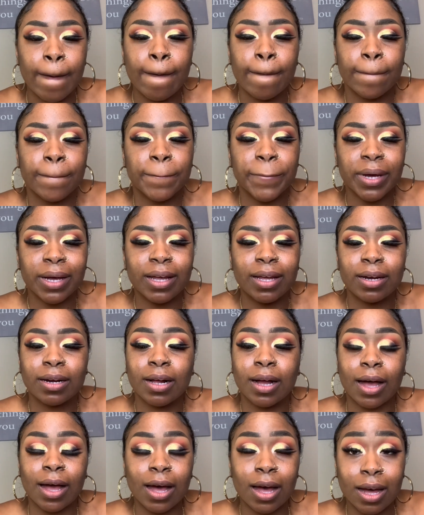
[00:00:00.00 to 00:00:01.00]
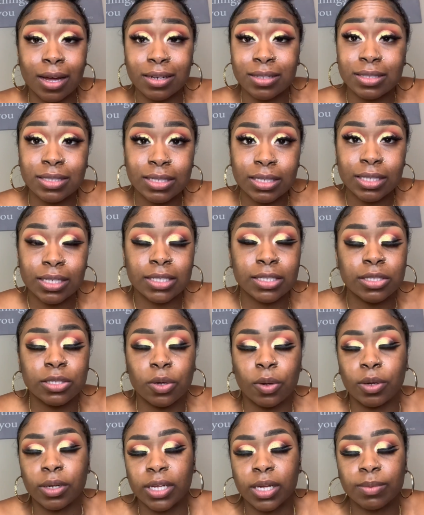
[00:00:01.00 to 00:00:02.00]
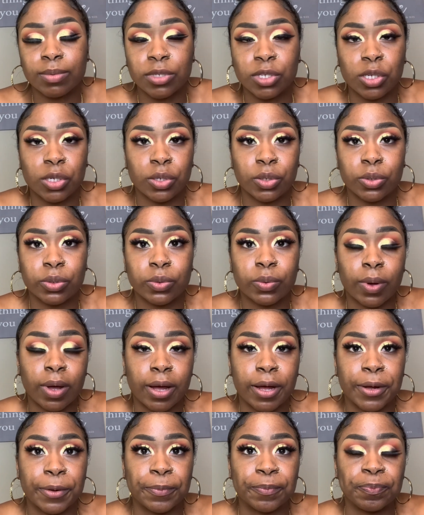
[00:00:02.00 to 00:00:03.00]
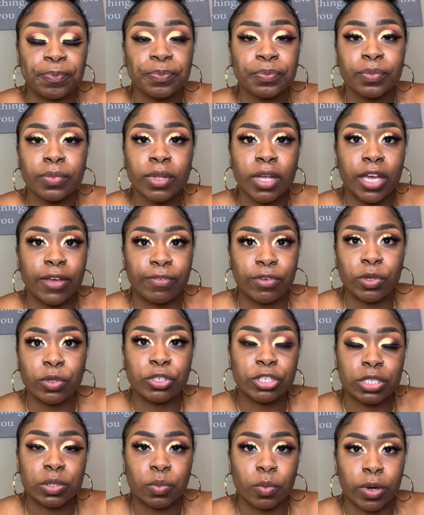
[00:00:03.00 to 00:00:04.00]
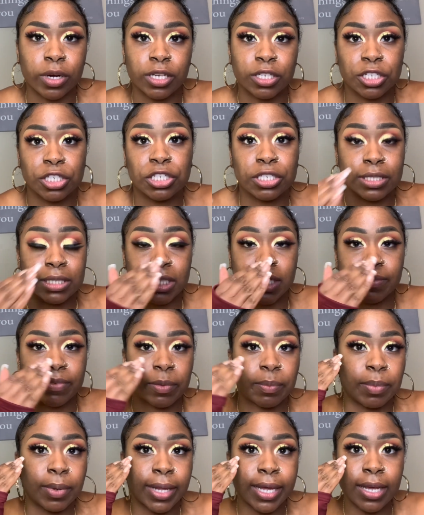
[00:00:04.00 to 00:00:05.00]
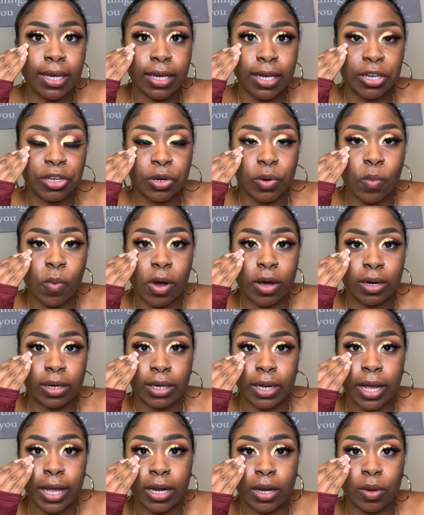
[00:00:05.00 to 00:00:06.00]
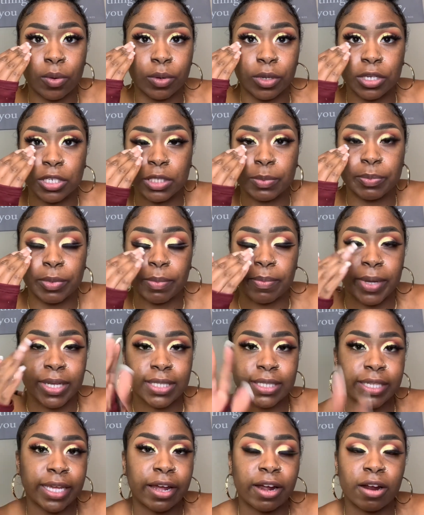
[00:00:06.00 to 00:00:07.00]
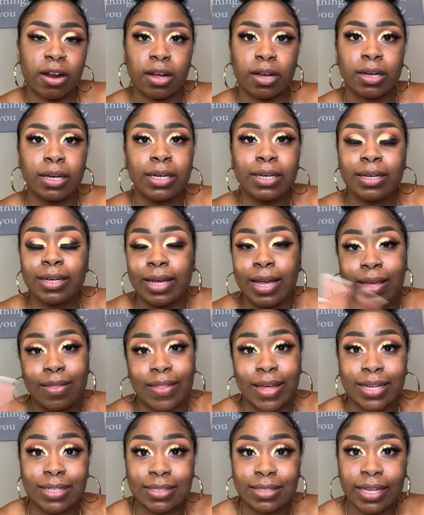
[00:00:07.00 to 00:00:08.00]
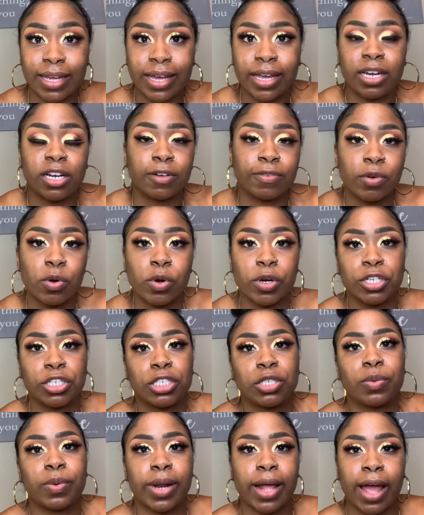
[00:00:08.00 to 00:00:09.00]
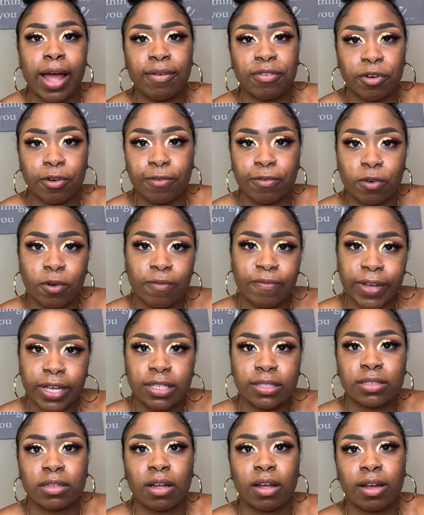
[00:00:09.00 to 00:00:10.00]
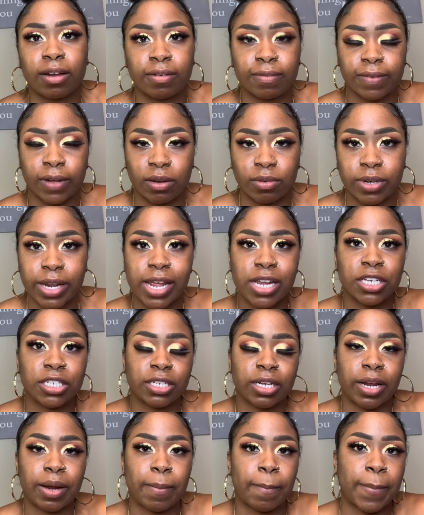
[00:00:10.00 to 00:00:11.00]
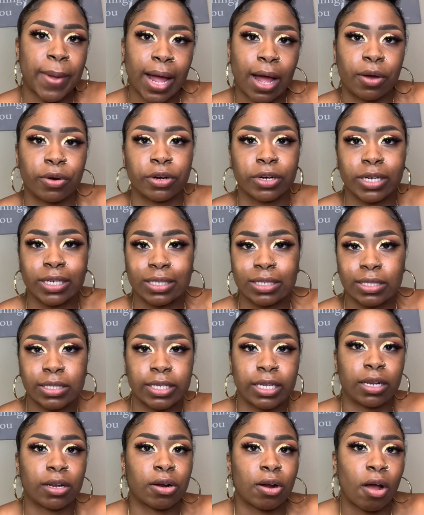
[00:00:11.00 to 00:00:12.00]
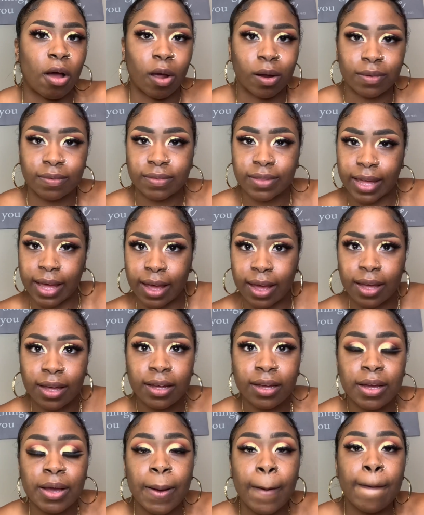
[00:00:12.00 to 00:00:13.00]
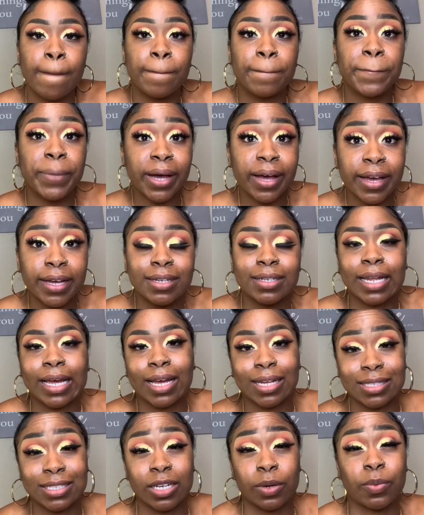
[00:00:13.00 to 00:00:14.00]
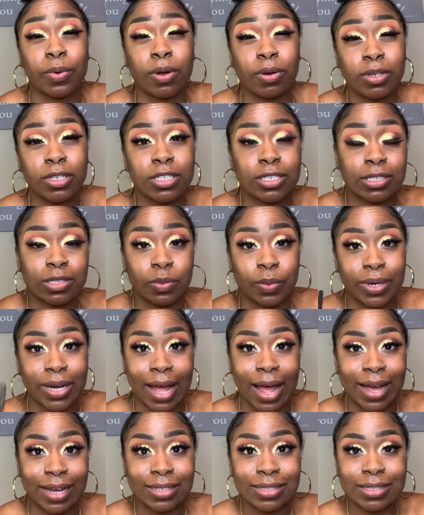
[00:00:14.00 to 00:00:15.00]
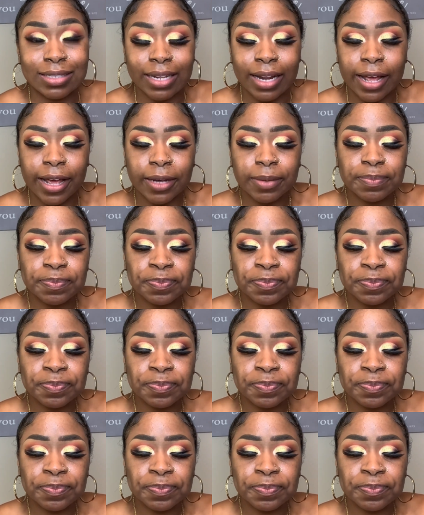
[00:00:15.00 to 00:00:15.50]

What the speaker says: But honestly, it's totally up to you. If you just wanted to just leave it blank in your waterline, only just put mascara and that's it. Of course, you would have your full face on, foundation, powder, concealer, all of that. But like I said, we're only just doing eyes today.